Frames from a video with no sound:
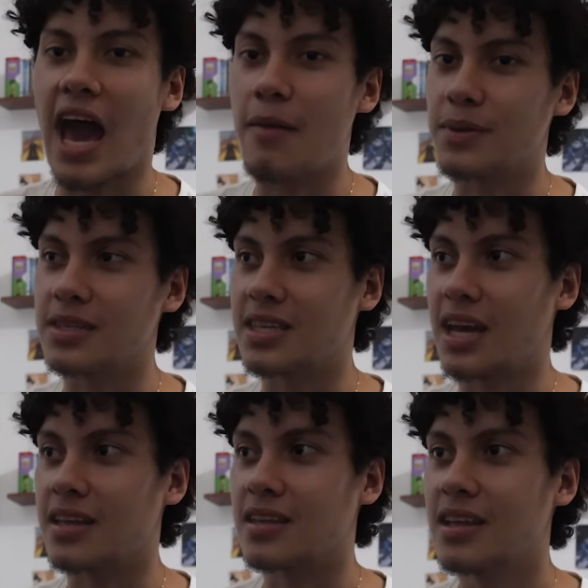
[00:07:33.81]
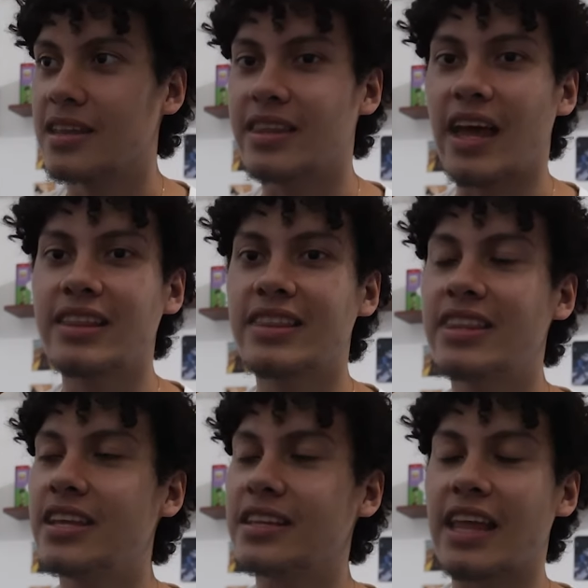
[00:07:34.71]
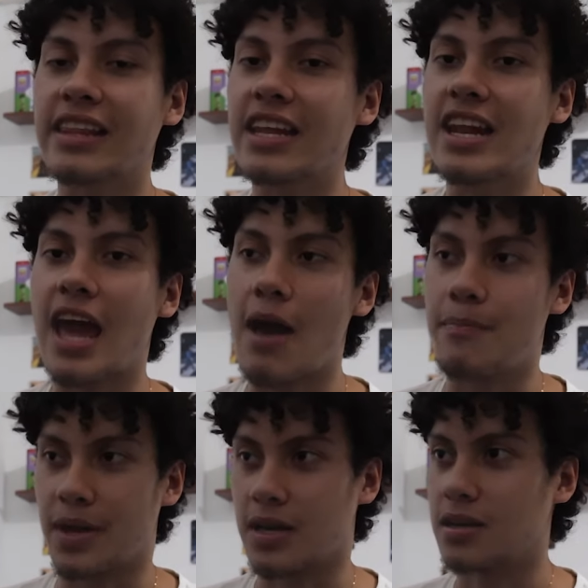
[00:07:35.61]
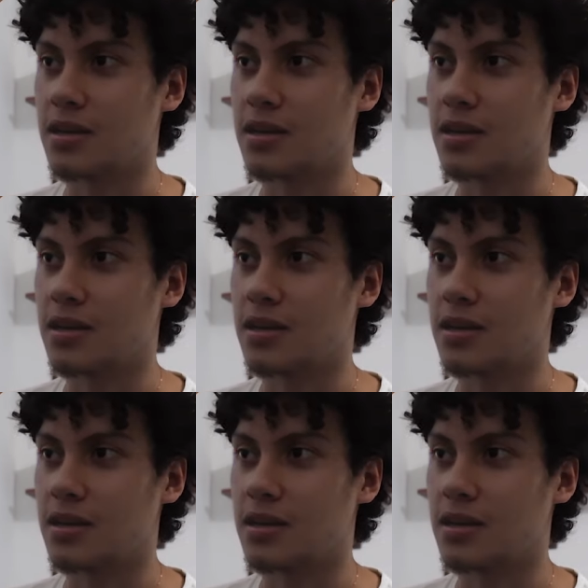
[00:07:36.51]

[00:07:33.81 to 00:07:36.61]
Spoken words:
happened that? That didn't happen.